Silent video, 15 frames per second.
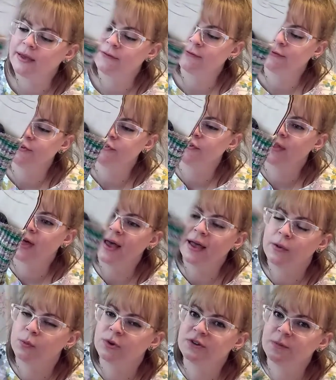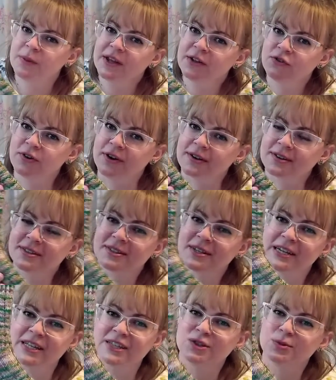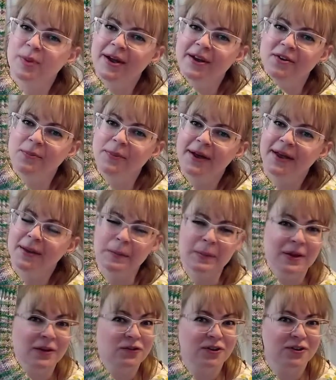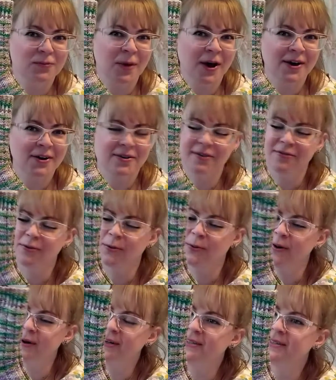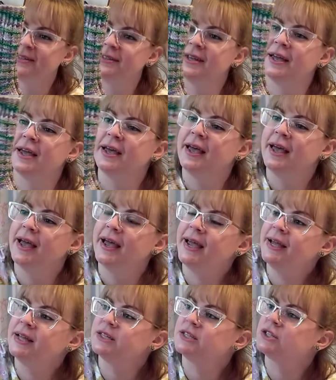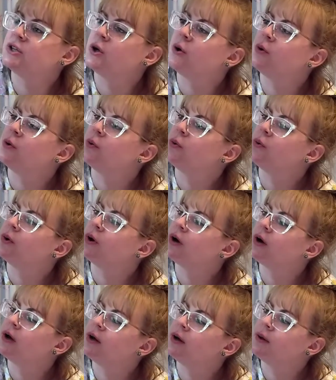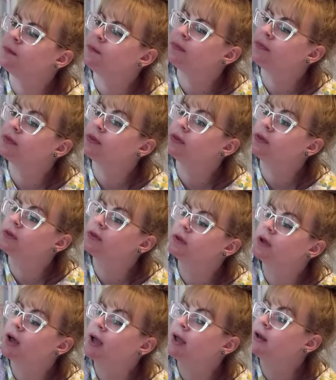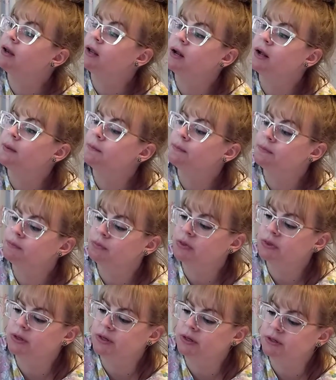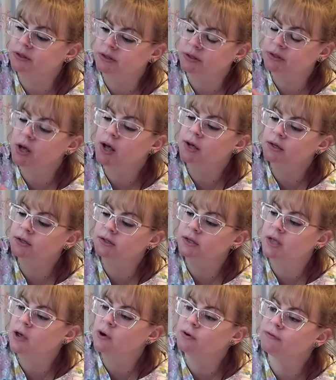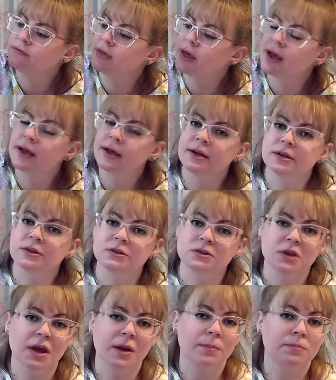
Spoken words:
for July was Beatrix, inspired by Beatrix Potter, of course. And so I knit up these socks out of that as like